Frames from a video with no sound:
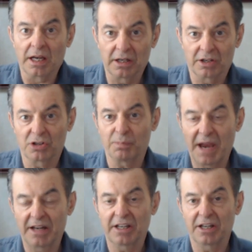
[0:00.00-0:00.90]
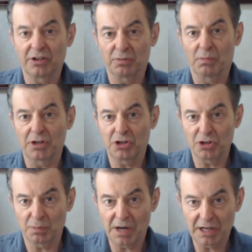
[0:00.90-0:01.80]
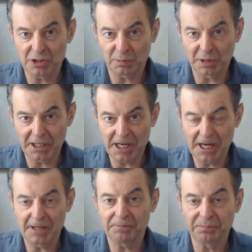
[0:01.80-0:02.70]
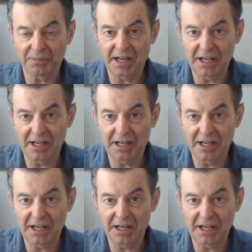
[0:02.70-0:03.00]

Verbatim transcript: and expanding it as much as you possibly can,